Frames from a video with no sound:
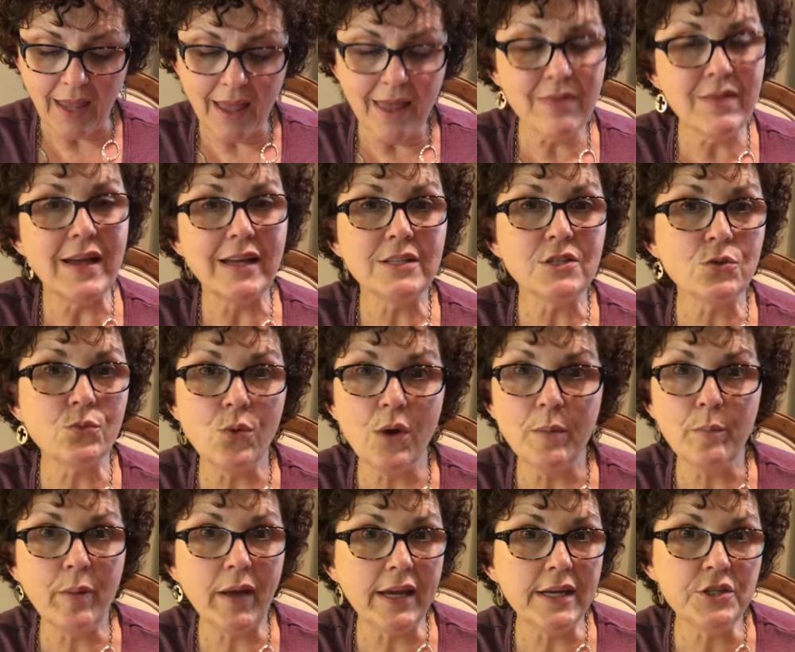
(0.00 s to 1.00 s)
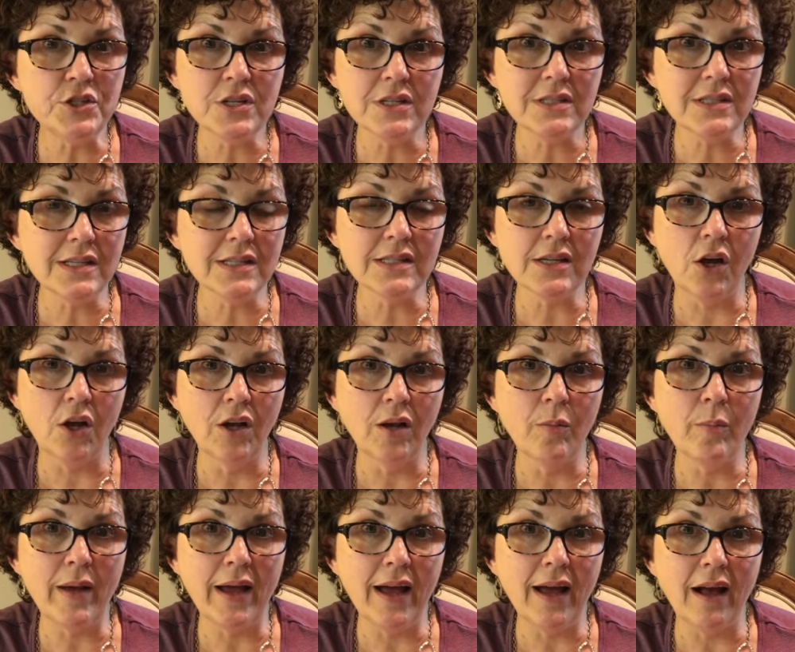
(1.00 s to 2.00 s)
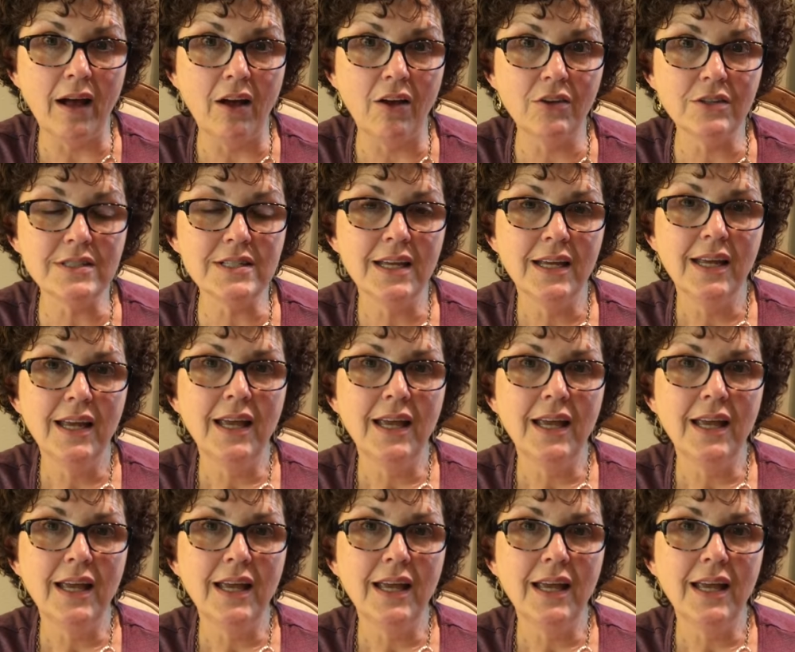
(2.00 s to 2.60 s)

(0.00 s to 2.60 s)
And that's what patience is all about.